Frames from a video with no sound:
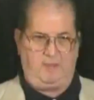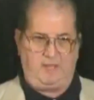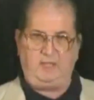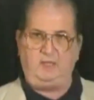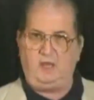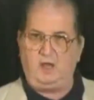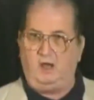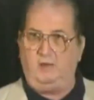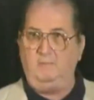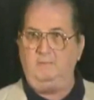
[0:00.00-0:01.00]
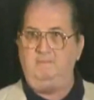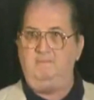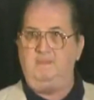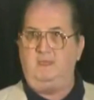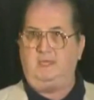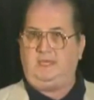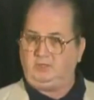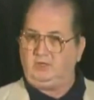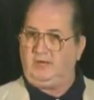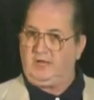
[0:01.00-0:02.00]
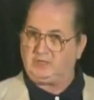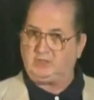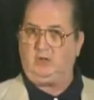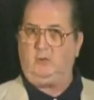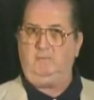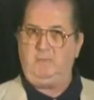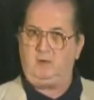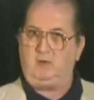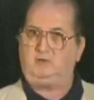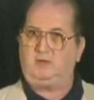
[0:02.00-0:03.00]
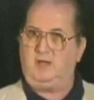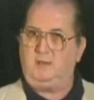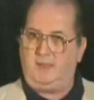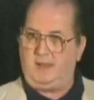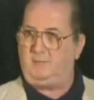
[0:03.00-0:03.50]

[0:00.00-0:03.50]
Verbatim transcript: by law, international maritime